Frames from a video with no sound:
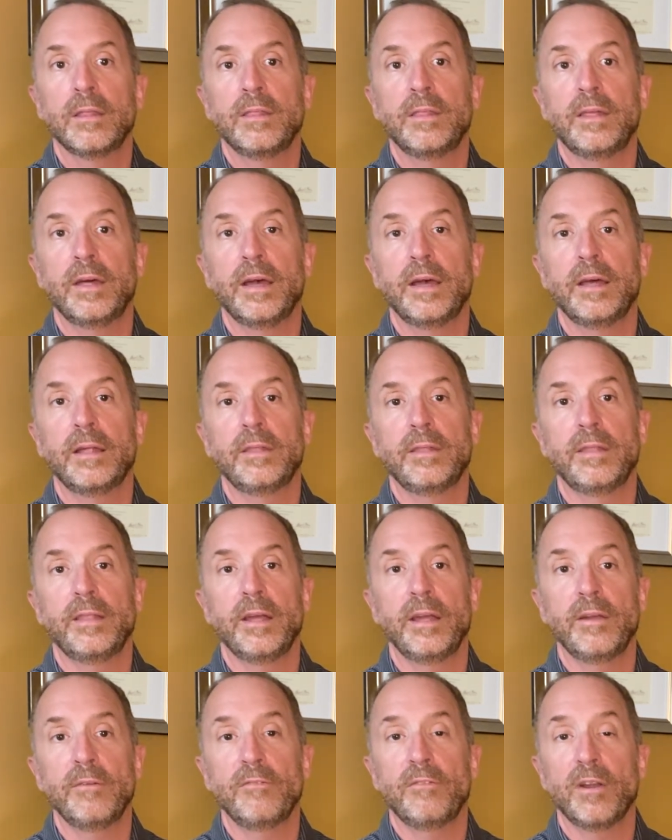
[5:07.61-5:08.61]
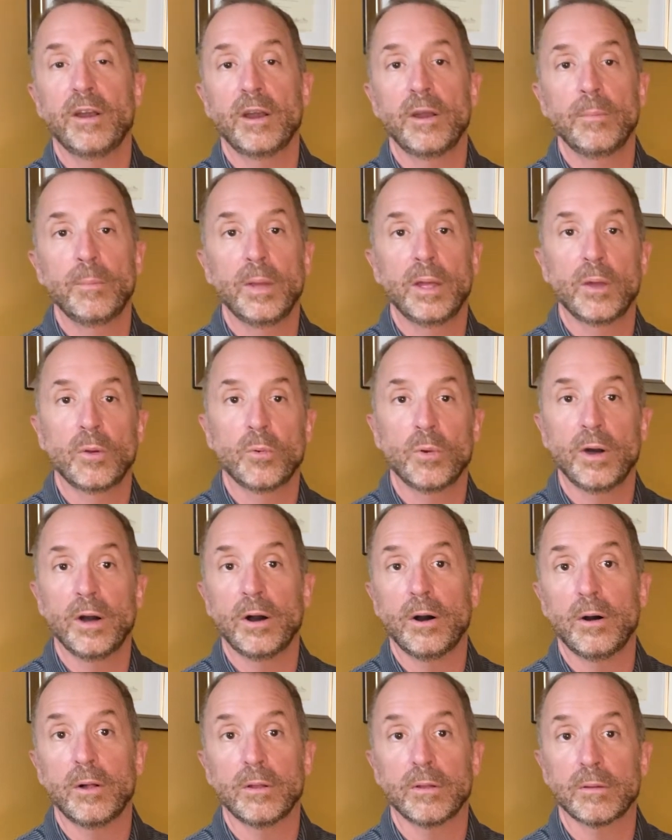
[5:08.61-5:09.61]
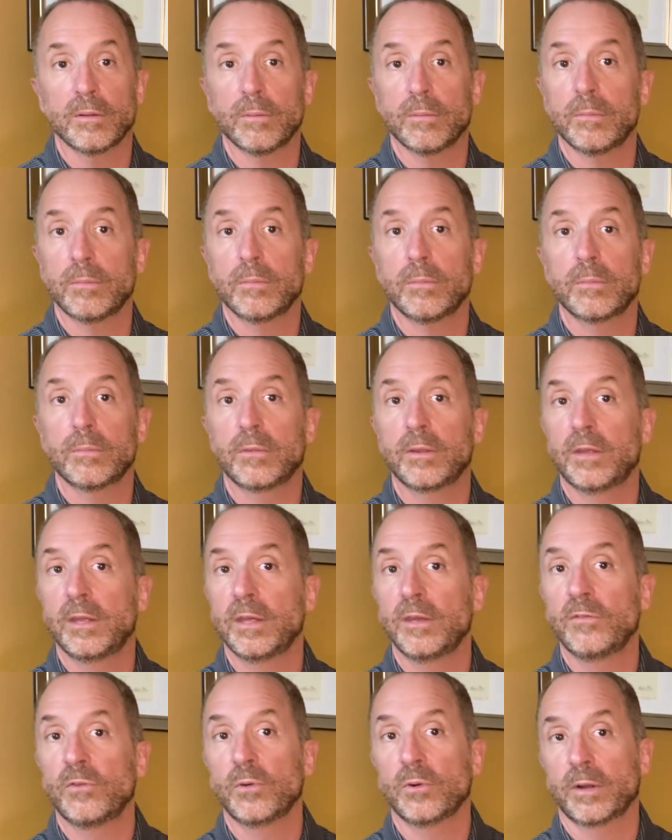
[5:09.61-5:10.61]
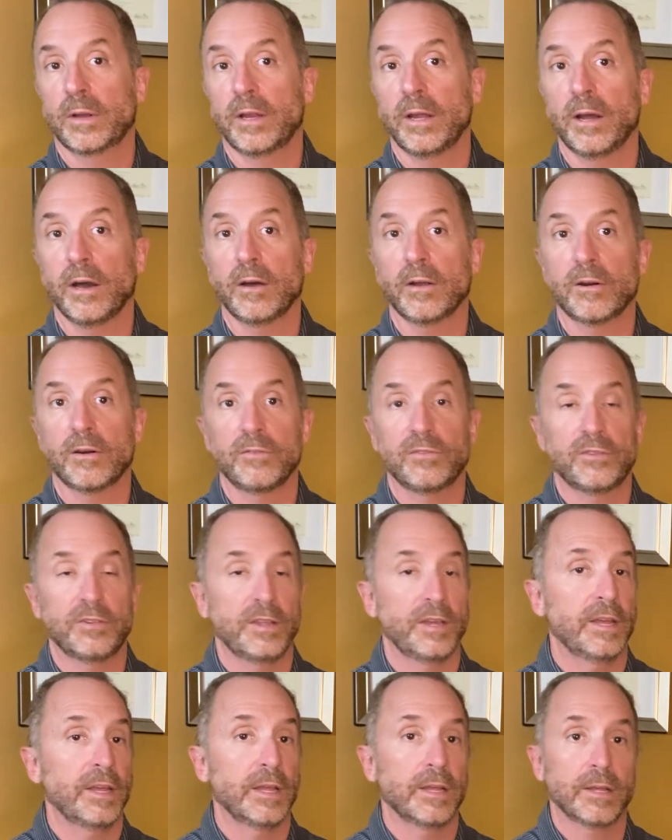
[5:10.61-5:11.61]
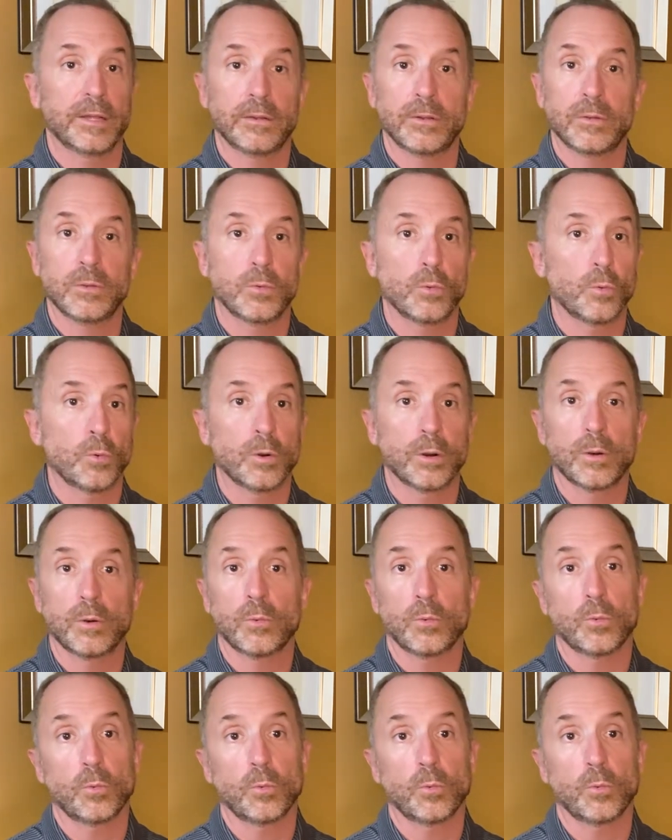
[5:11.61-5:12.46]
then they very may well give you a counter of saying we'll